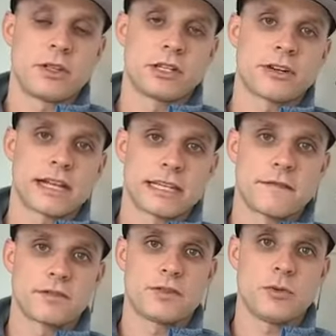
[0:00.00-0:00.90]
You can try us
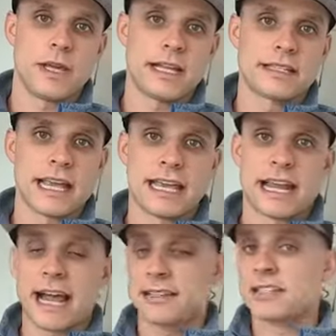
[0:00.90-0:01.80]
out for 2 weeks and get
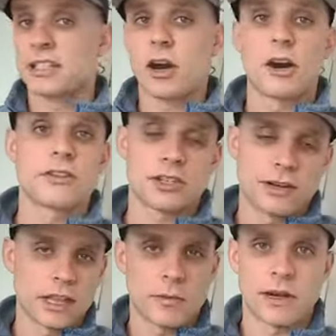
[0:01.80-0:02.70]
access to all the
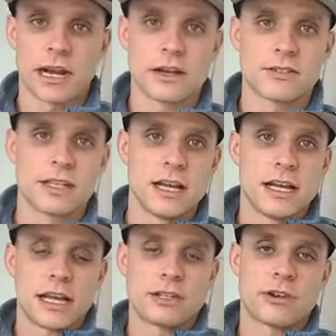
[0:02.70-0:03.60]
strength workouts
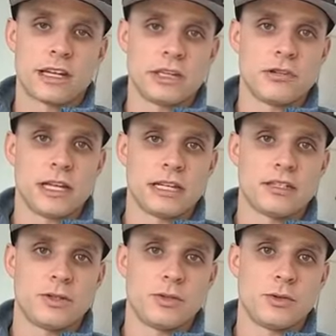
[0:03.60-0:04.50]
and training you need
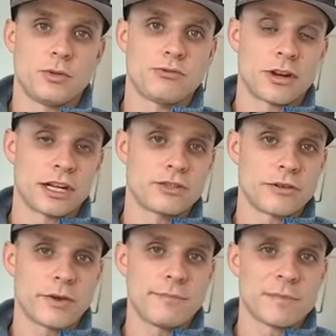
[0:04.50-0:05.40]
to run
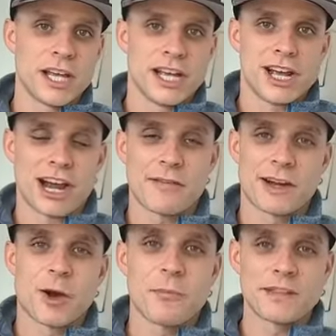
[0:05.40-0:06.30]
injury-free. All right, everyone,
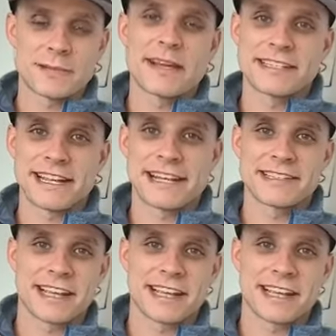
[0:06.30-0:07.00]
hope this makes sense.